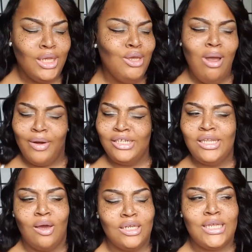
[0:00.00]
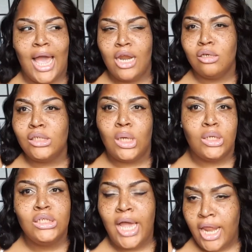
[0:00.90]
You already saw the title,
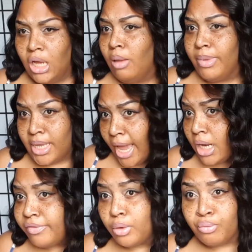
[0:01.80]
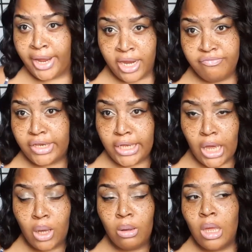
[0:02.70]
so it's kind of going to be kind of a rant
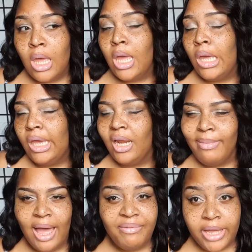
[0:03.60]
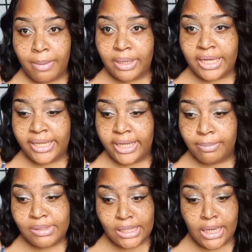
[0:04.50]
video. And I'm going to have a couple of
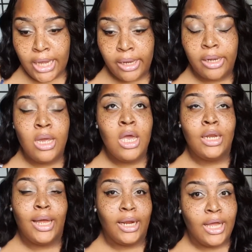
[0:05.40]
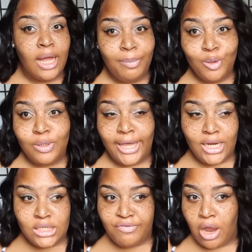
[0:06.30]
clips in here. Now, the couple of you
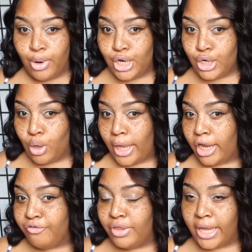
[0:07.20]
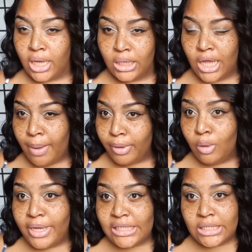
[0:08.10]
ladies have already know, like a
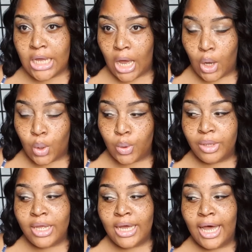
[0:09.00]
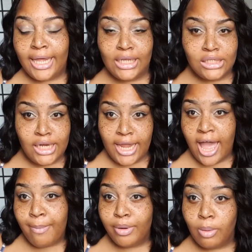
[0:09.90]
couple of weeks ago, an incident
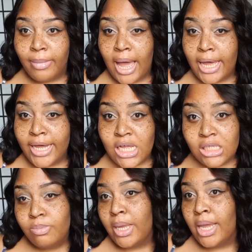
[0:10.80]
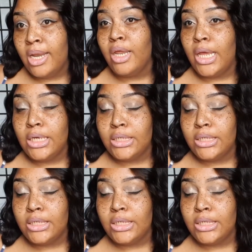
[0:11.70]
happened on my husband's